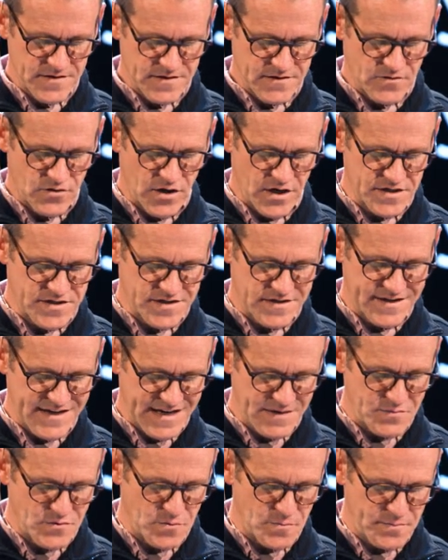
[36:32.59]
Across a
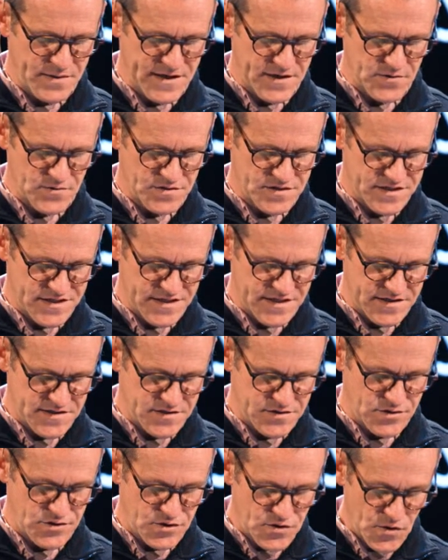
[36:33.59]
table, Peter
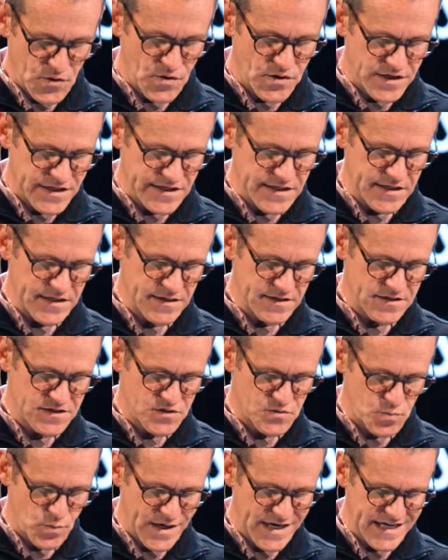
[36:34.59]
sits, dirty,
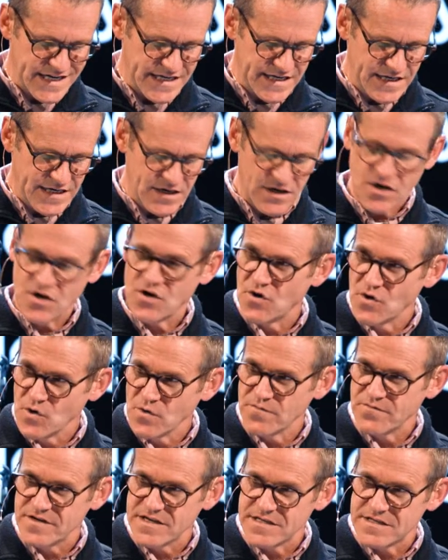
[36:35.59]
sweaty,
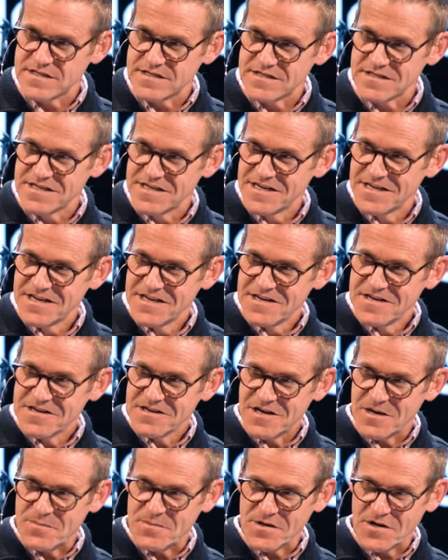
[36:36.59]
nervous,
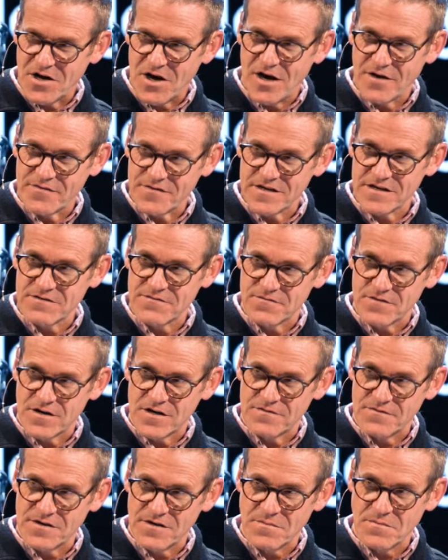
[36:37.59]
cup of coffee in
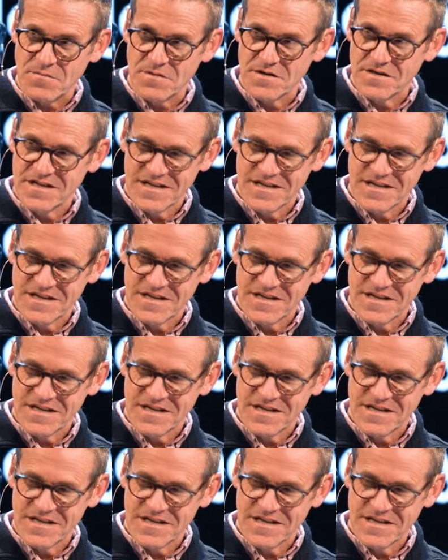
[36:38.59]
front of him,